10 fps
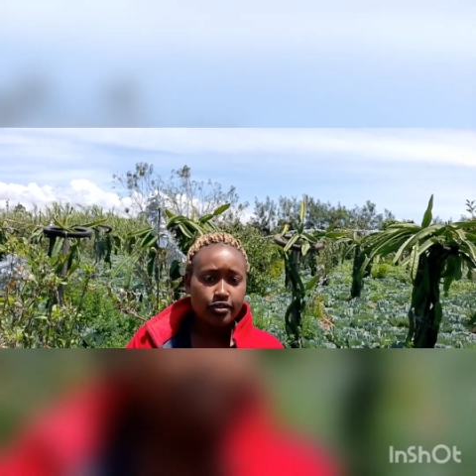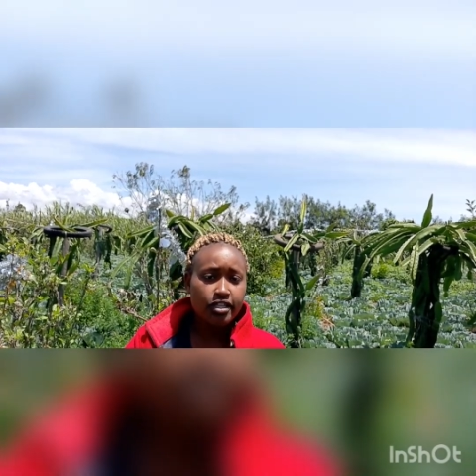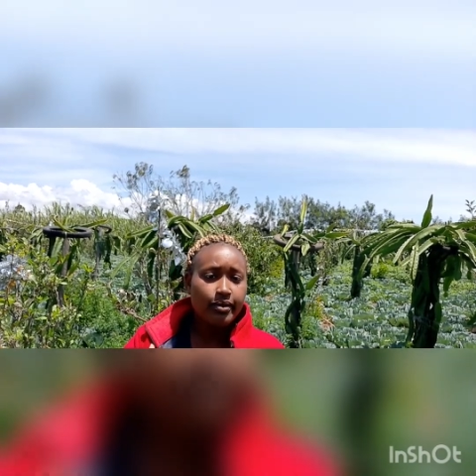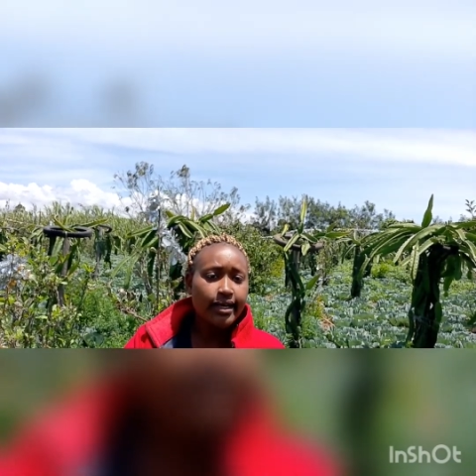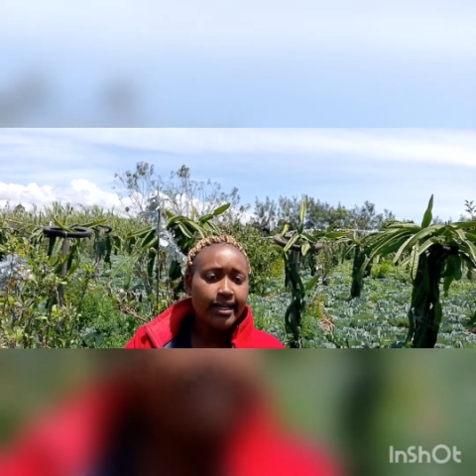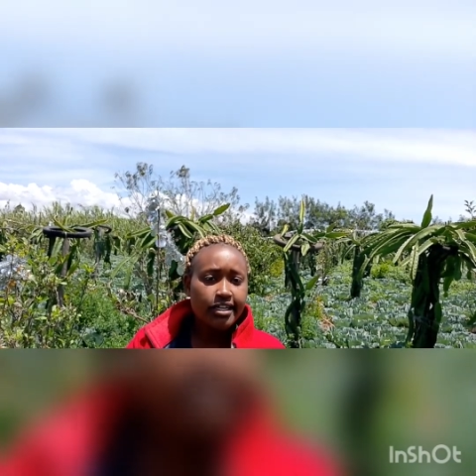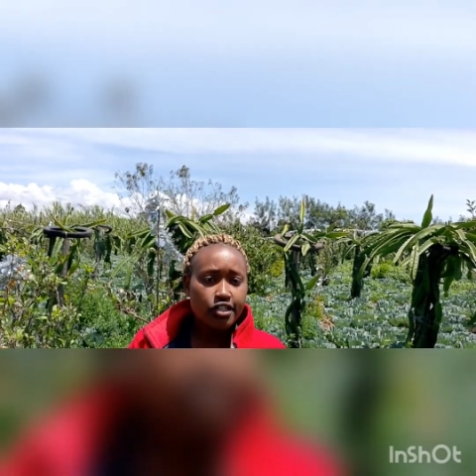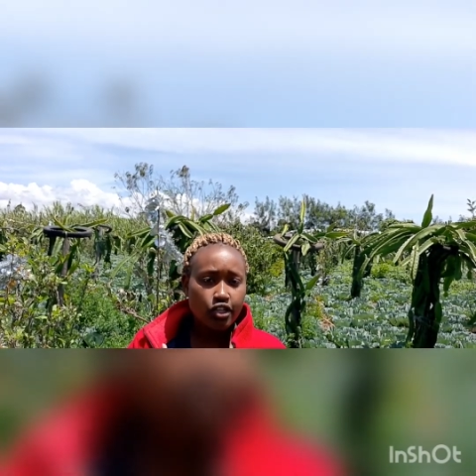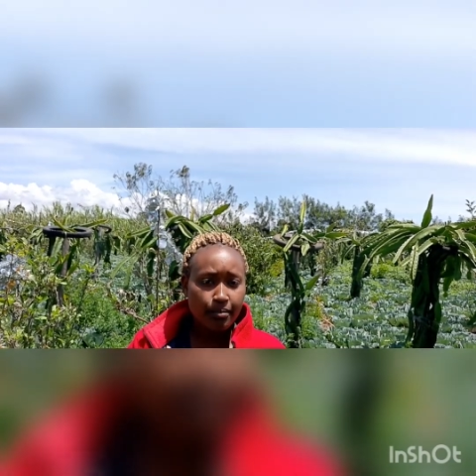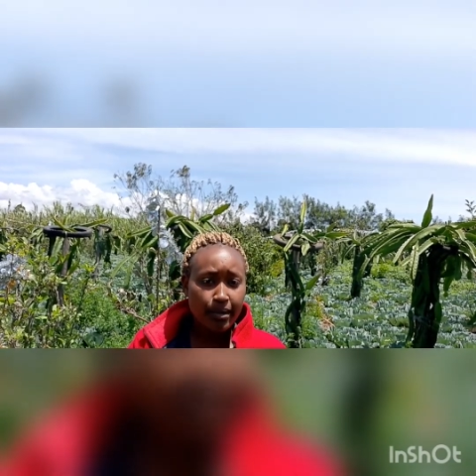they will
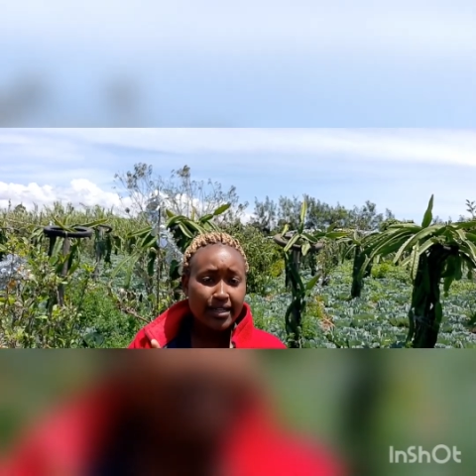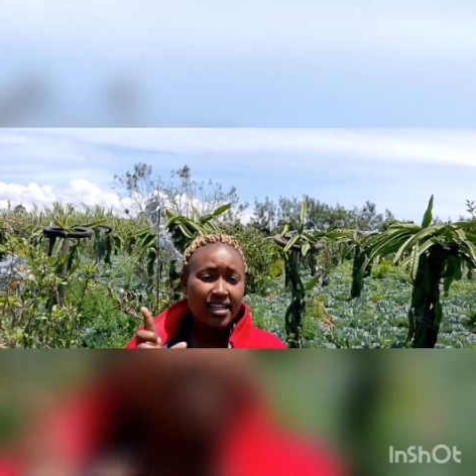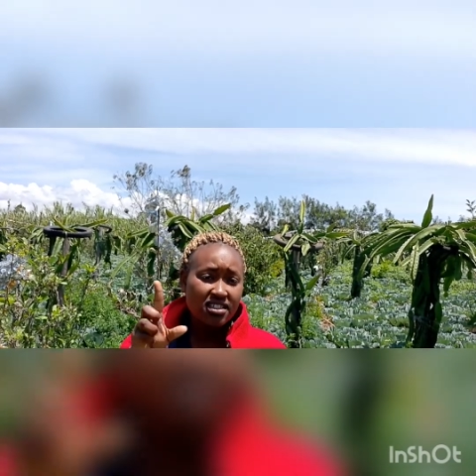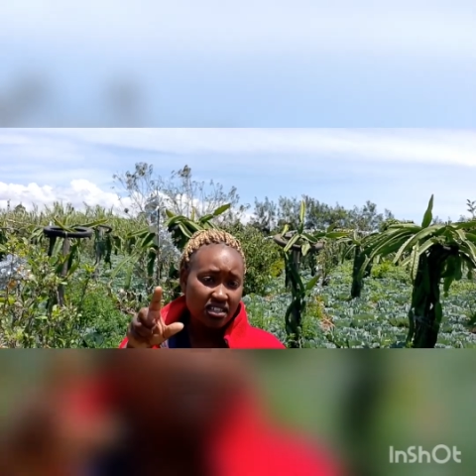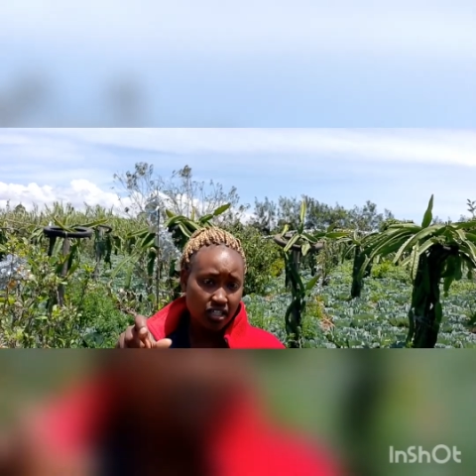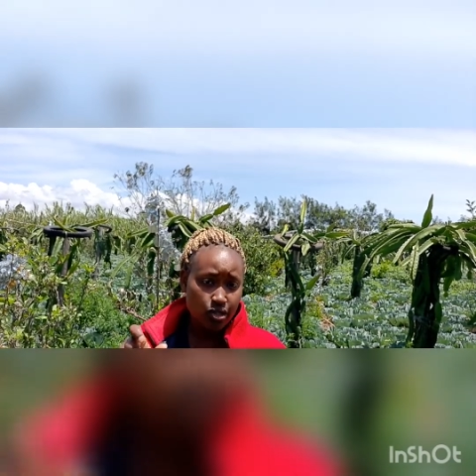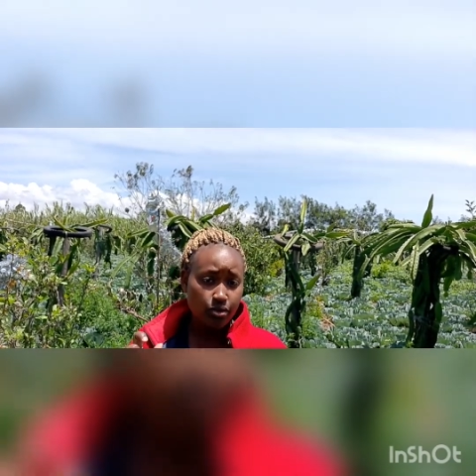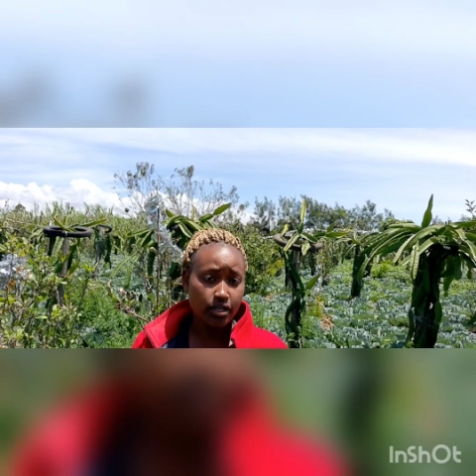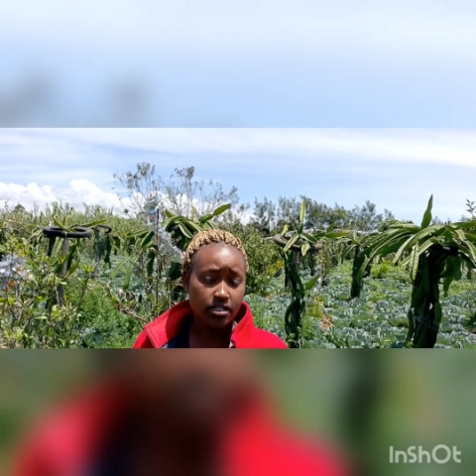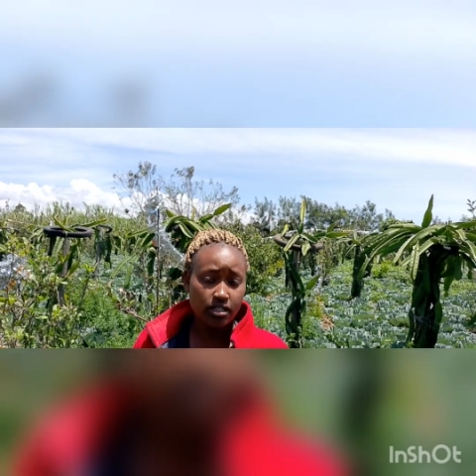eat your plant. That's
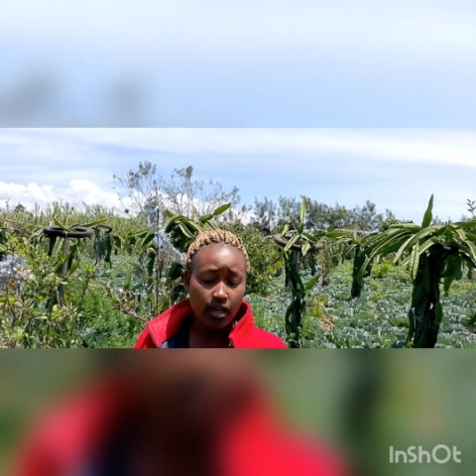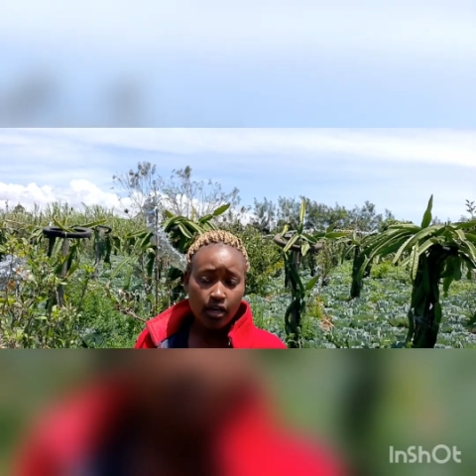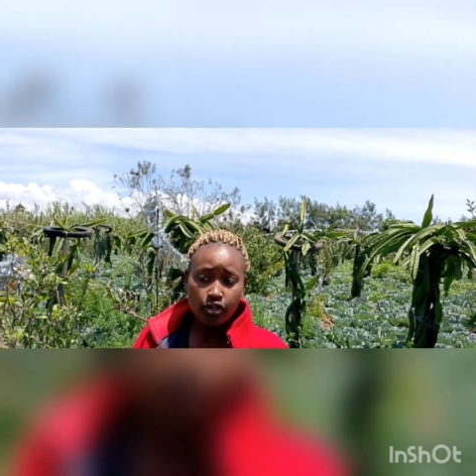security.